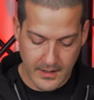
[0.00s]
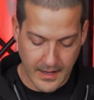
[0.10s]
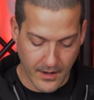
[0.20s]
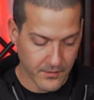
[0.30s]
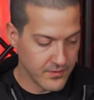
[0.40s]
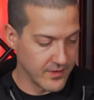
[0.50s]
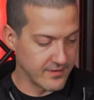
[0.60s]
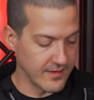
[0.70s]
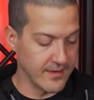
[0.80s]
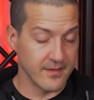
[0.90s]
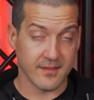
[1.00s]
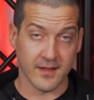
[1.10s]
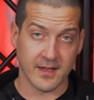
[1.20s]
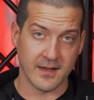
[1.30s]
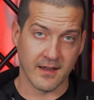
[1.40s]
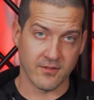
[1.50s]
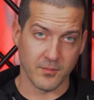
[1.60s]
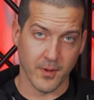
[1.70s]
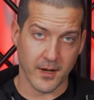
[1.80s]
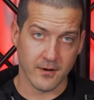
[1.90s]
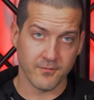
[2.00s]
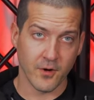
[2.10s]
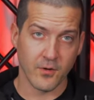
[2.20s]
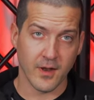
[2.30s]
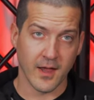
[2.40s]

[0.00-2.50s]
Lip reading: Now, this is a condenser microphone,